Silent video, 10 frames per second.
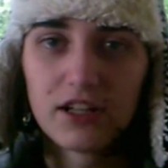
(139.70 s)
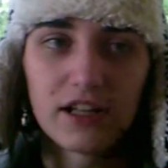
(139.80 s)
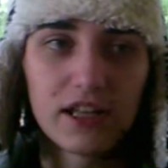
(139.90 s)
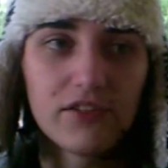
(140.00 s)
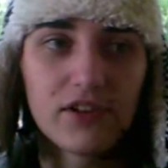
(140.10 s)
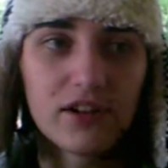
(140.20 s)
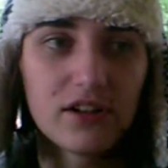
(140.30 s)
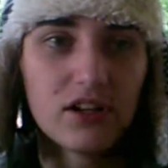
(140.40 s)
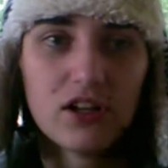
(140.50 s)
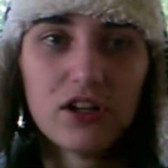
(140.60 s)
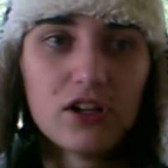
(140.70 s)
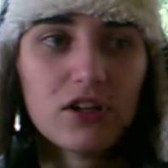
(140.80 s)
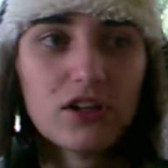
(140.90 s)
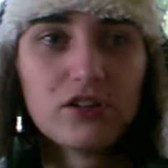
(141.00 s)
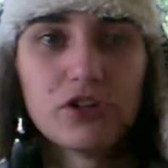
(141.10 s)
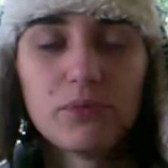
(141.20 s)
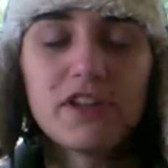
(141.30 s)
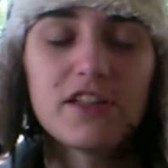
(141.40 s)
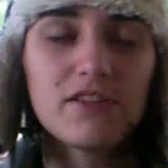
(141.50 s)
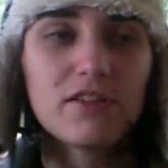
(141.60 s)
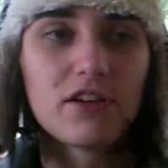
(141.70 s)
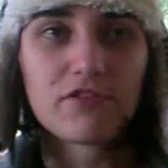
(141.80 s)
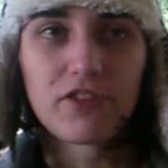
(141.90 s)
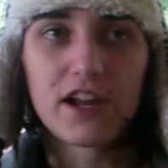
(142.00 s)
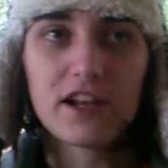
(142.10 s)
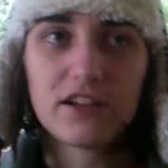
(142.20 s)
Even don't be afraid